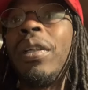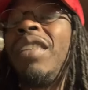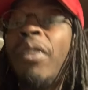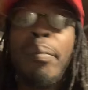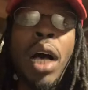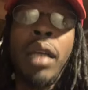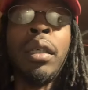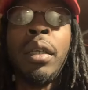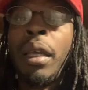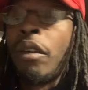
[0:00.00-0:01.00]
Even Butter
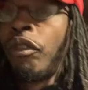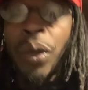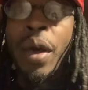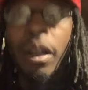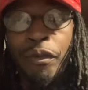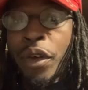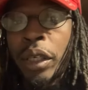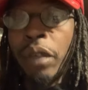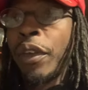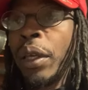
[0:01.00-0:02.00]
feel how the fuck
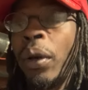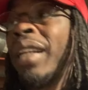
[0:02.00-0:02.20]
he feel.